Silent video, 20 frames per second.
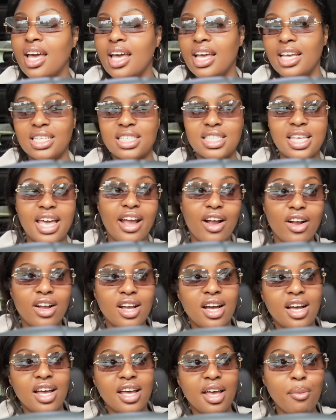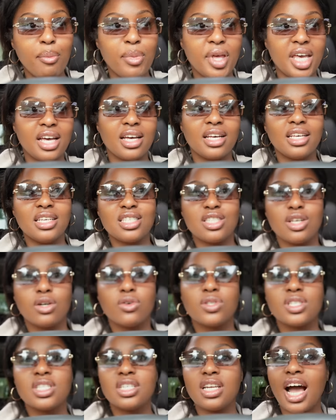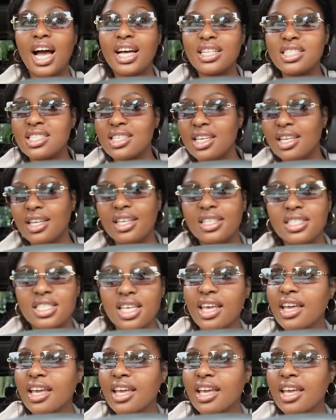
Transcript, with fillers: his hair cut because those knots in his